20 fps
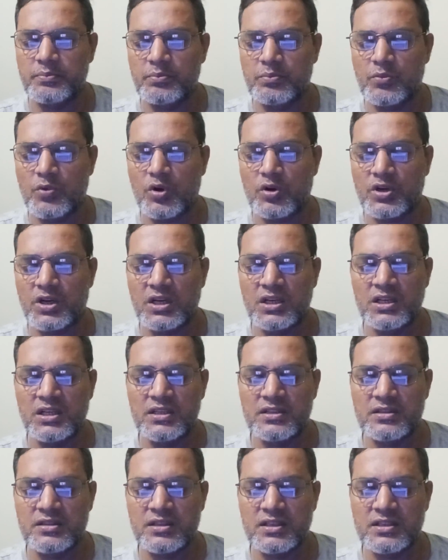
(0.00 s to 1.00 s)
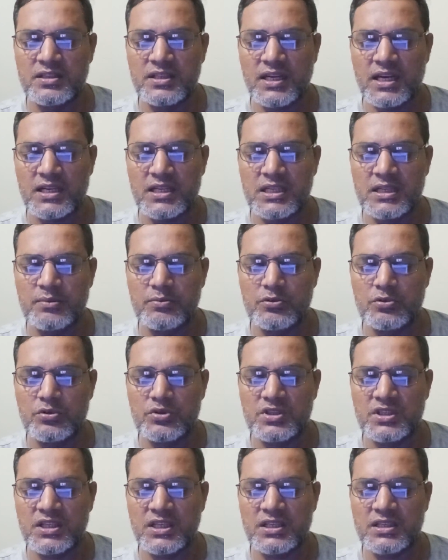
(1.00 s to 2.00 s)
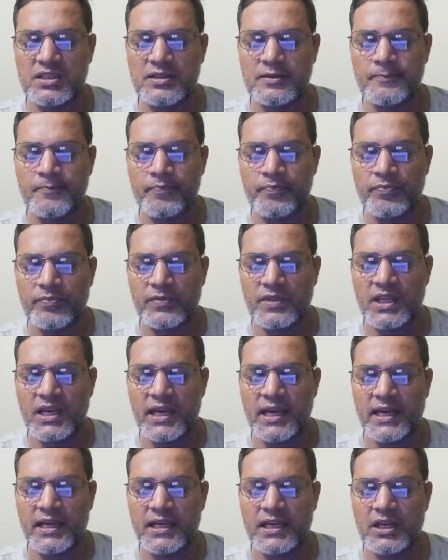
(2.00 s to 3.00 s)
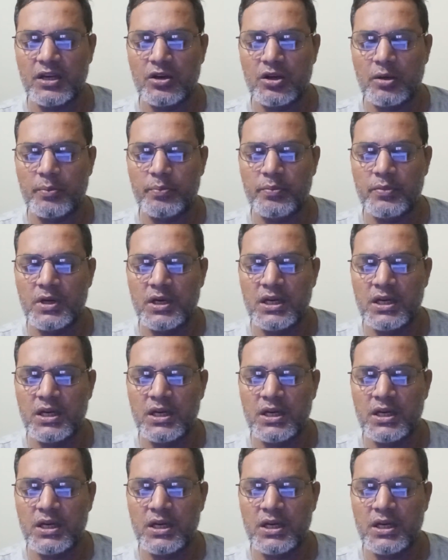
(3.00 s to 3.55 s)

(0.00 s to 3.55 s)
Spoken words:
Modern lenses attempt to set the angle of